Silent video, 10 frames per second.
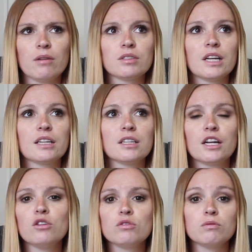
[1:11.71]
I was like, did
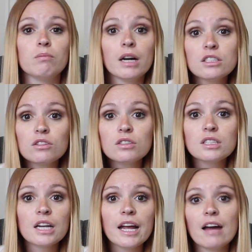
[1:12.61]
I use
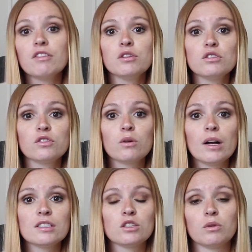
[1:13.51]
muscles that I haven't used for a
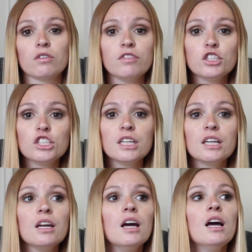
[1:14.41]
while since we were
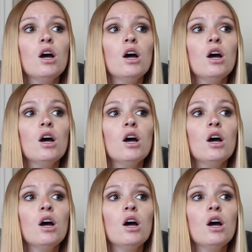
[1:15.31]
fishing?